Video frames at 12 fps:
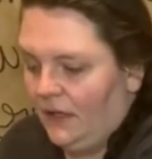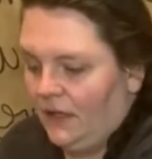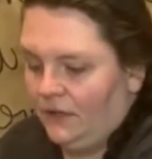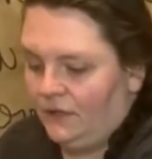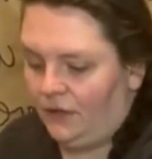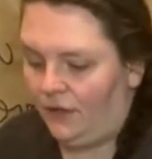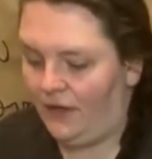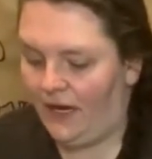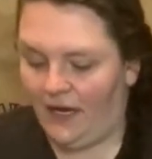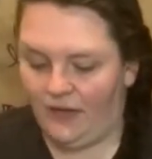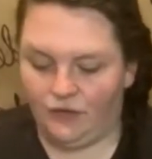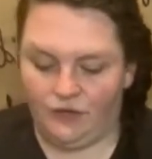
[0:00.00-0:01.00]
So
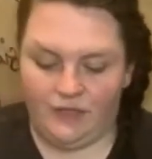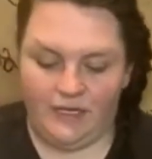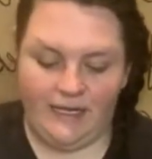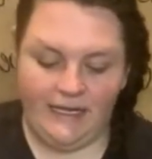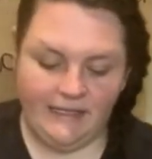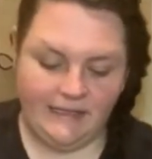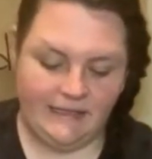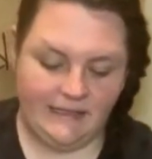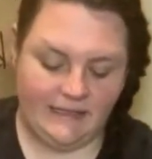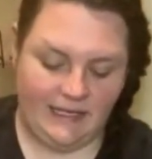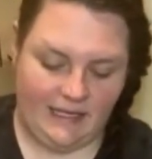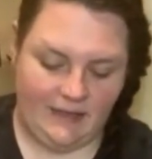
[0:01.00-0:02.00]
now your next
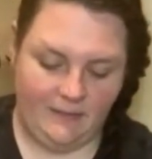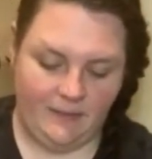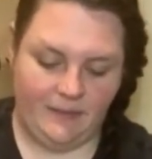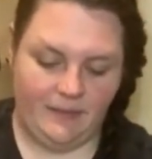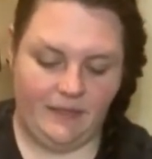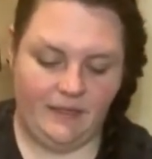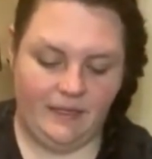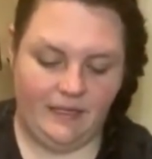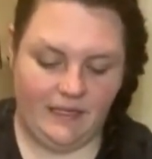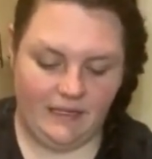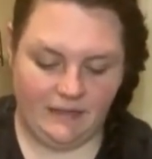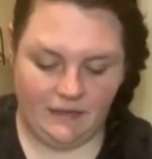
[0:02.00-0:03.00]
step
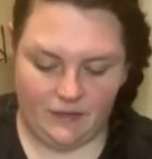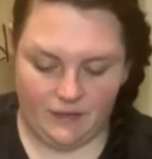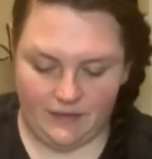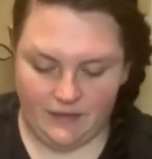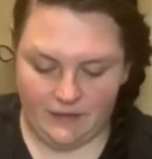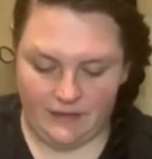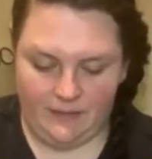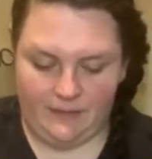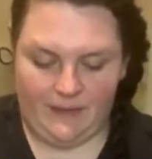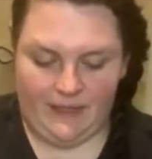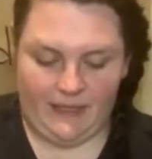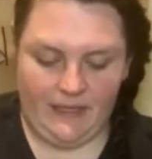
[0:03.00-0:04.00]
is going to
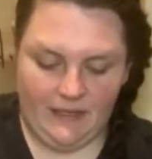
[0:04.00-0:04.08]
be